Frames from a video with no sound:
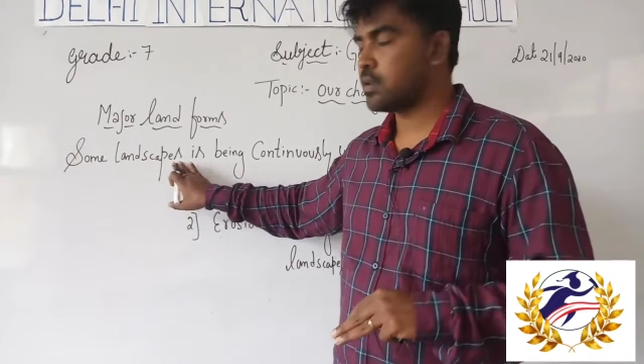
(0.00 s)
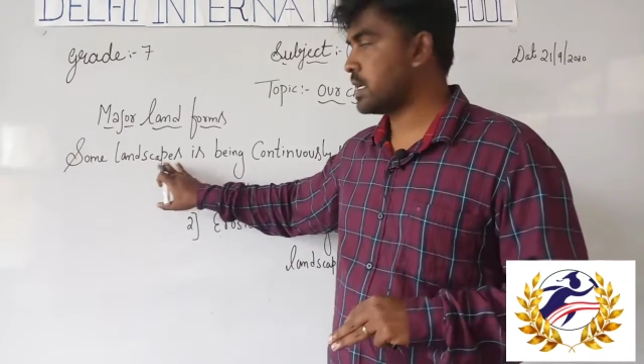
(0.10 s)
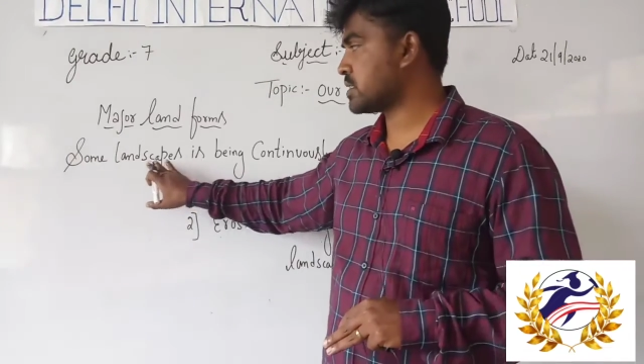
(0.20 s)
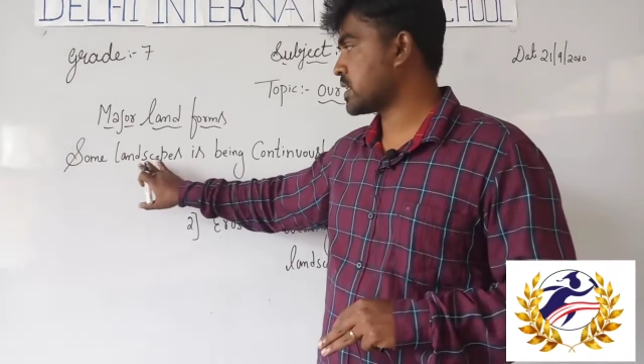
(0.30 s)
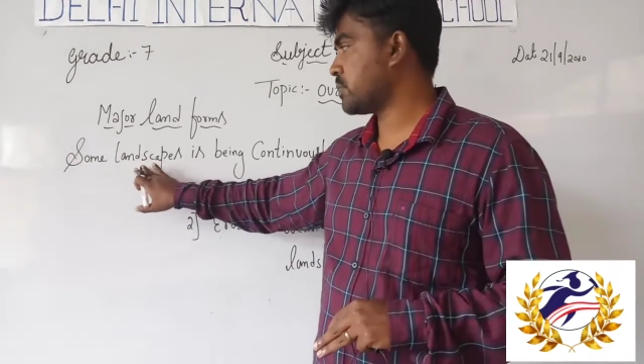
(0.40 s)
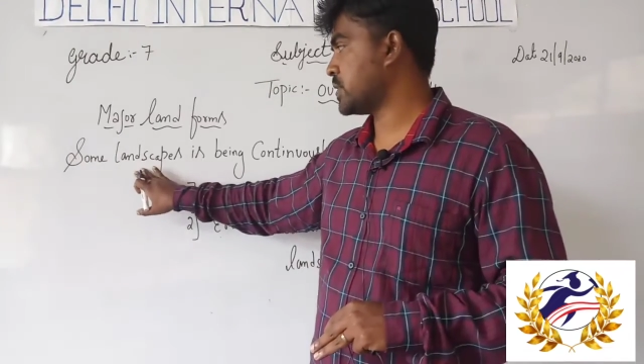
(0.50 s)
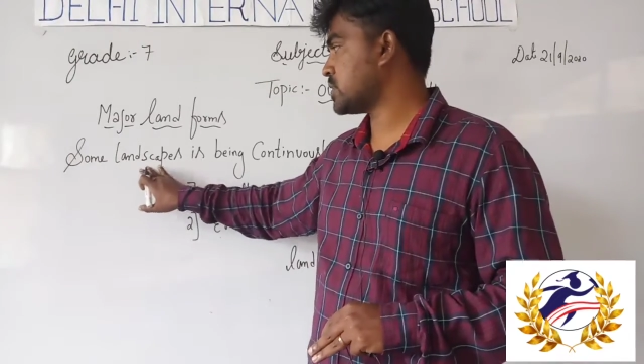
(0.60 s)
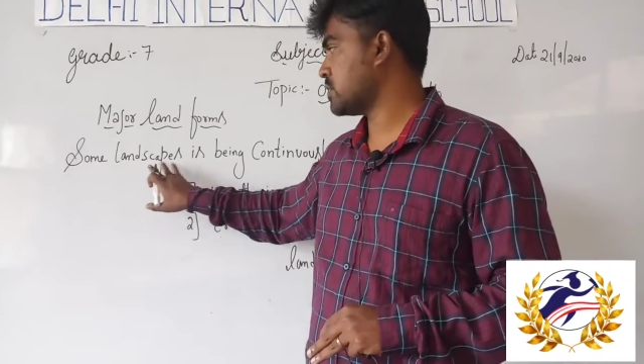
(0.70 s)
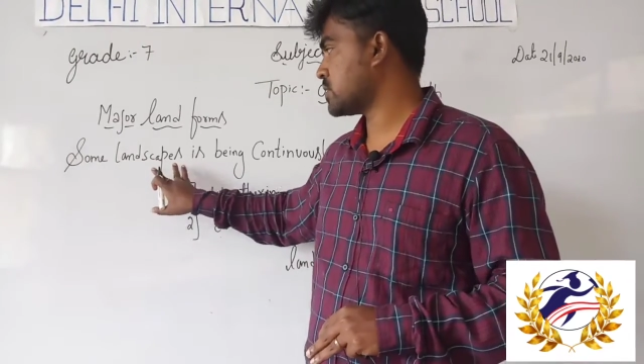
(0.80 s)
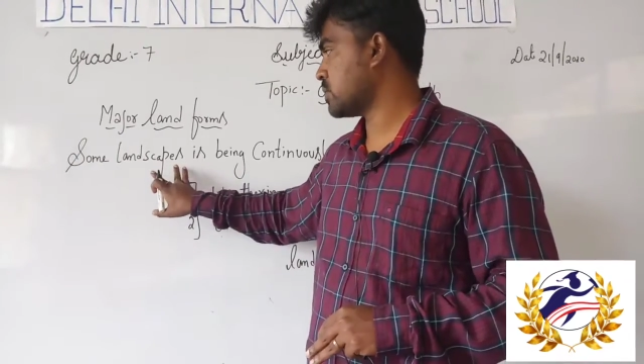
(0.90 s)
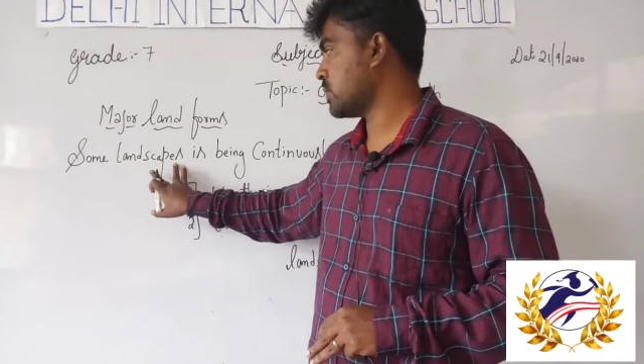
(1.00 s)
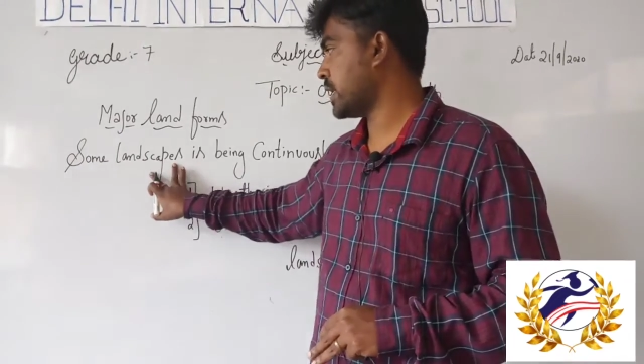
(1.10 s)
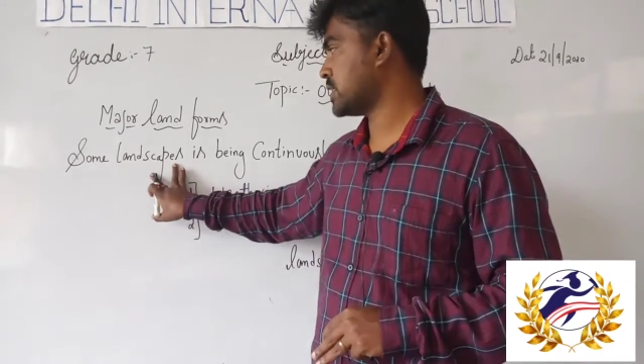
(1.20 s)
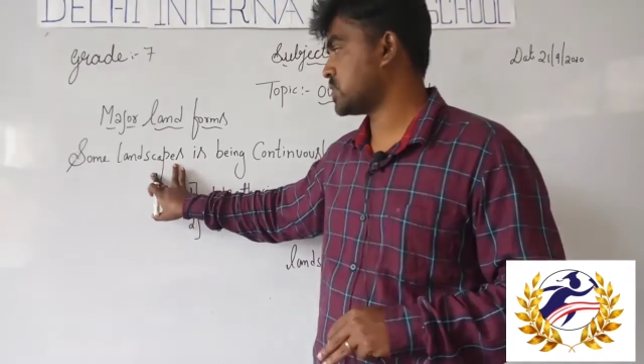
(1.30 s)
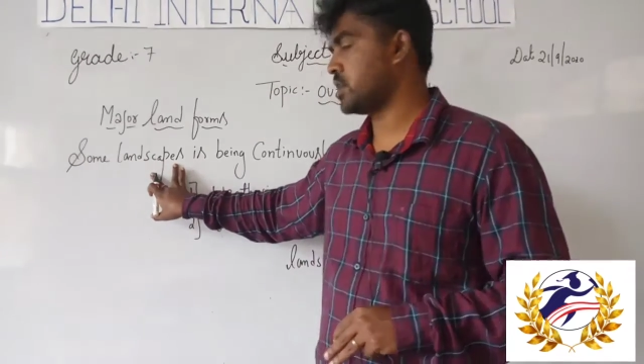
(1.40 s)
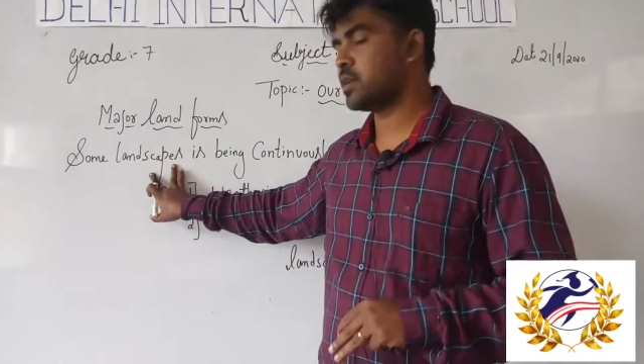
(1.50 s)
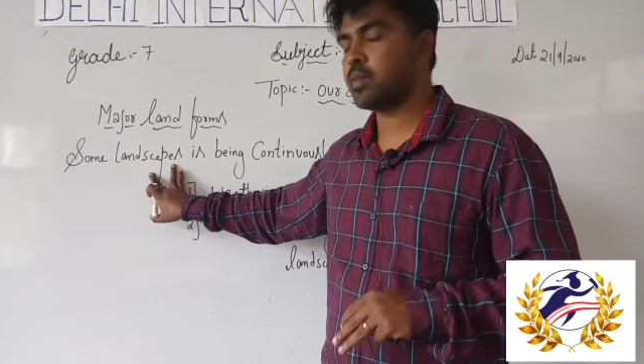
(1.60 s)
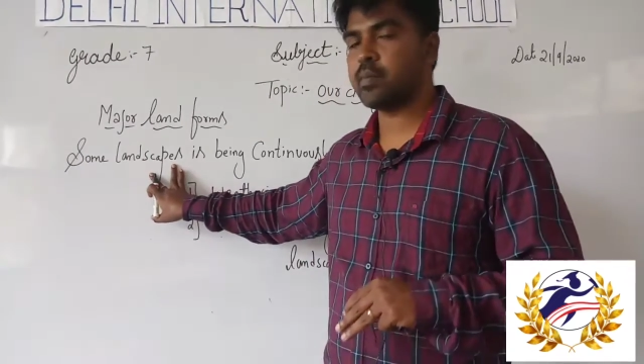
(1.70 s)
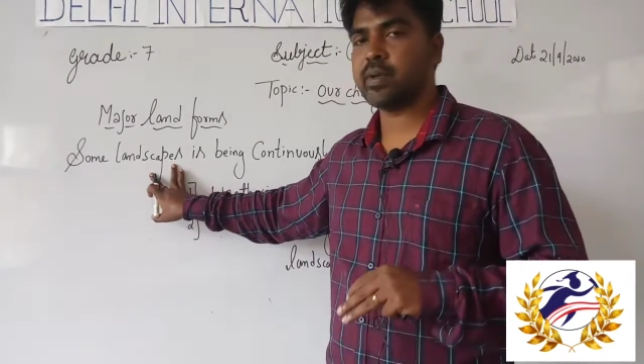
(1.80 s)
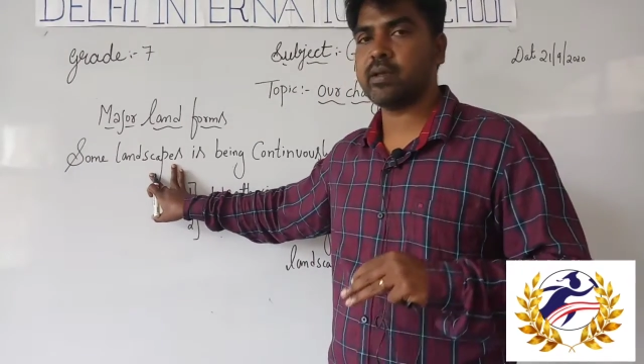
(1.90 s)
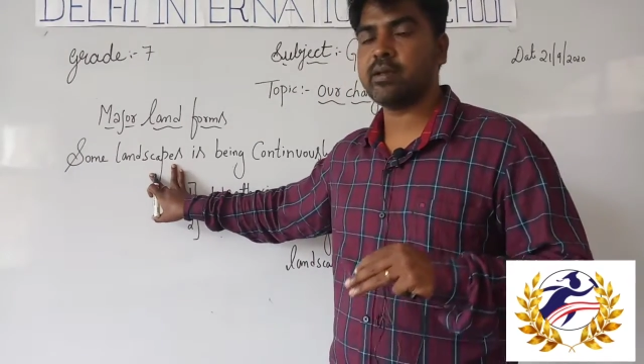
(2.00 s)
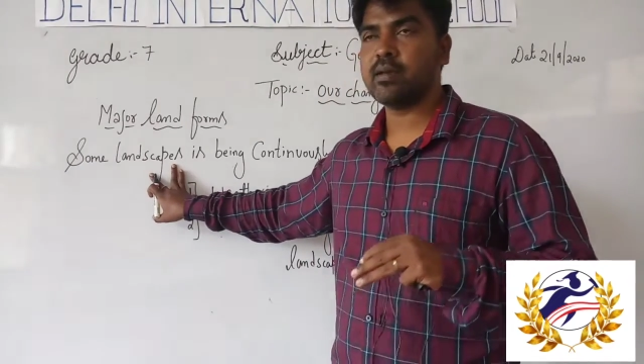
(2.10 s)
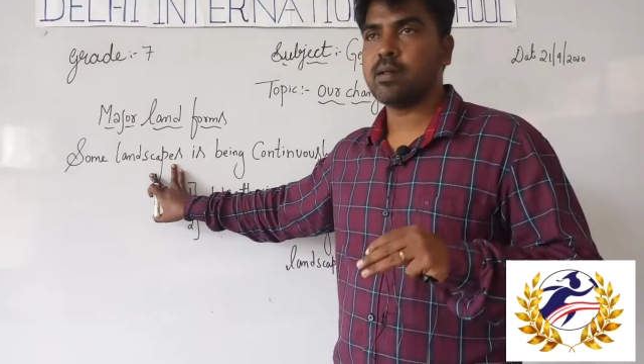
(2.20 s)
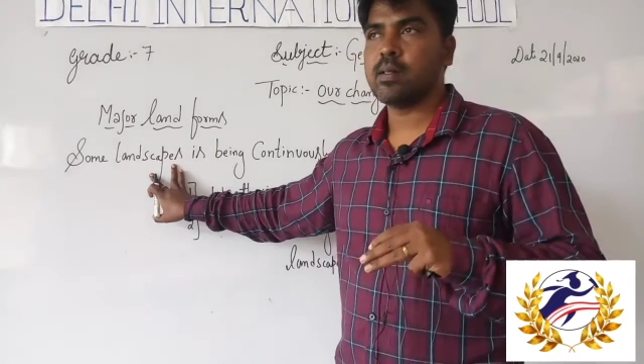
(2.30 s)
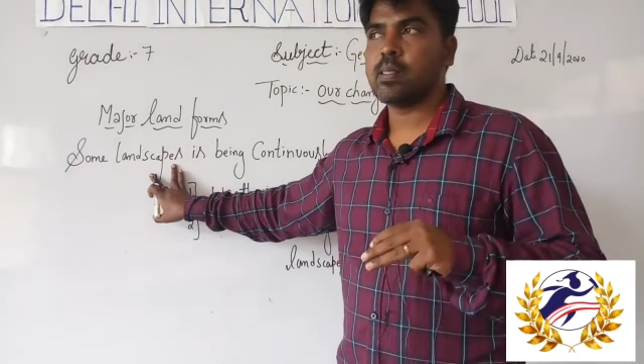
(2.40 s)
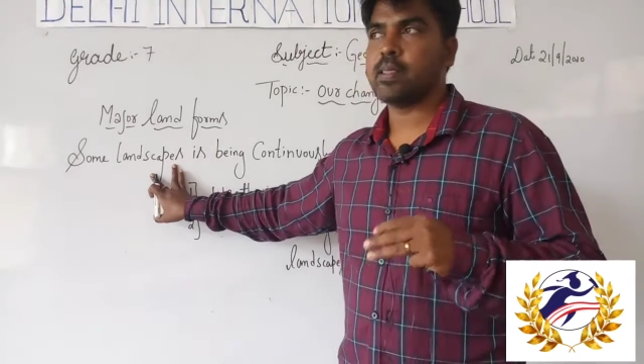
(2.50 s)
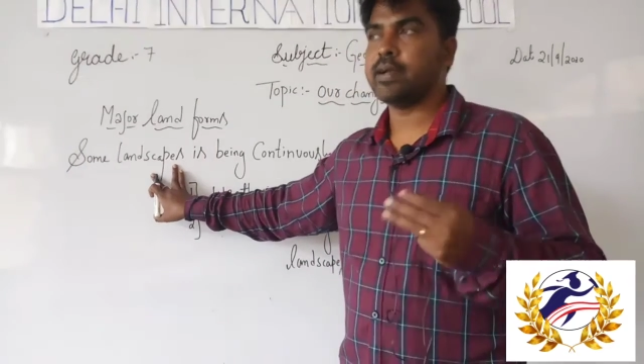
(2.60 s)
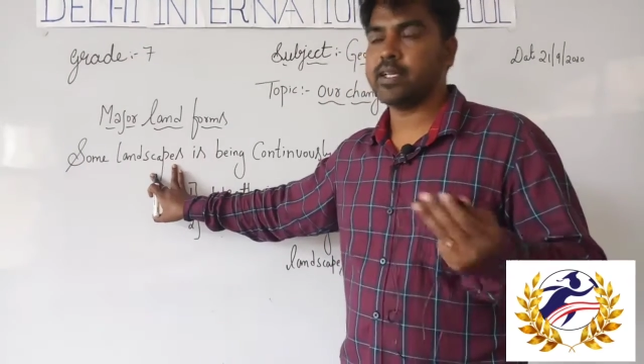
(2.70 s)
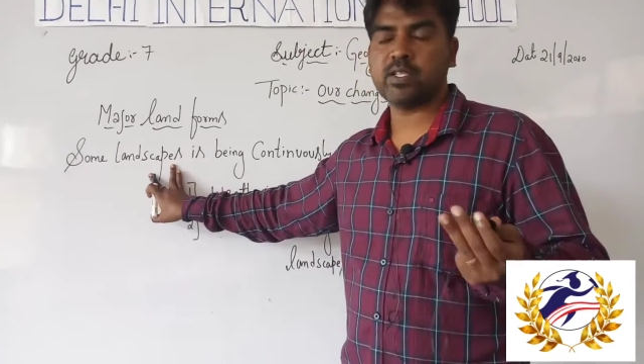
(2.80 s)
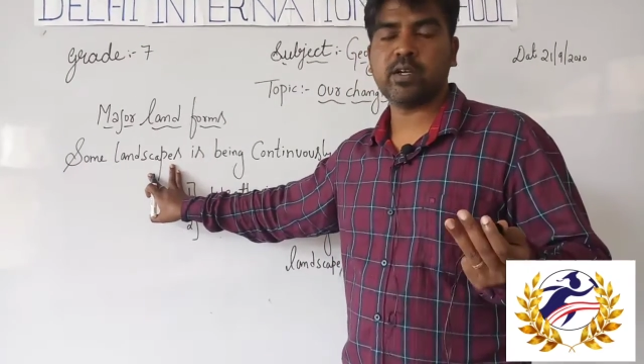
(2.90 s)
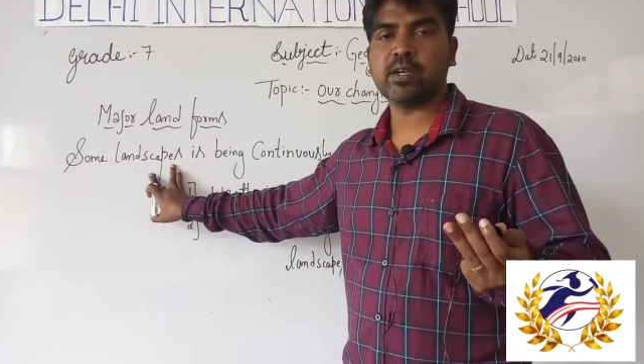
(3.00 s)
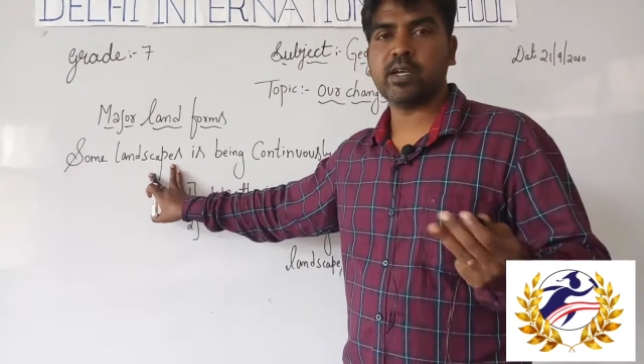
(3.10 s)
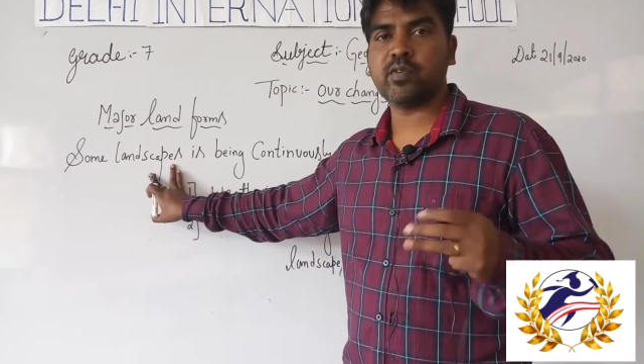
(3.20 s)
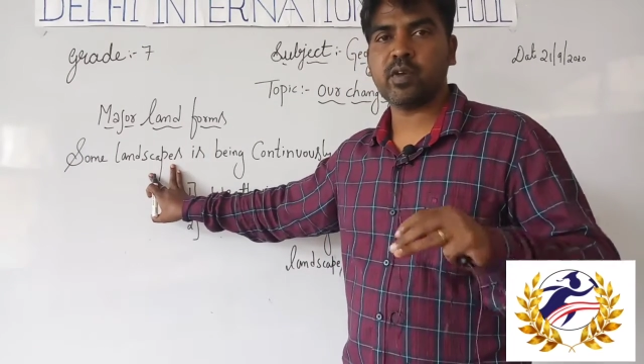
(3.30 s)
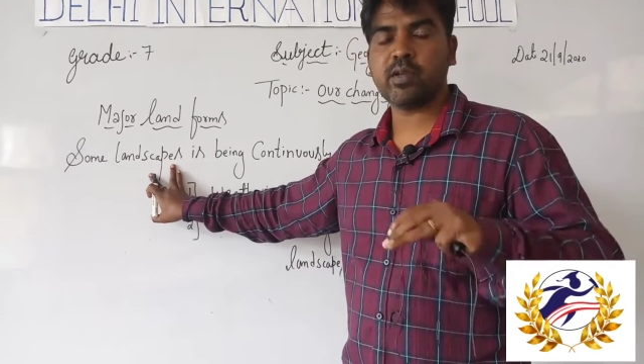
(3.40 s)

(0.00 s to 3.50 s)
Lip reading: Landscape means in some lands. It may be a desert, it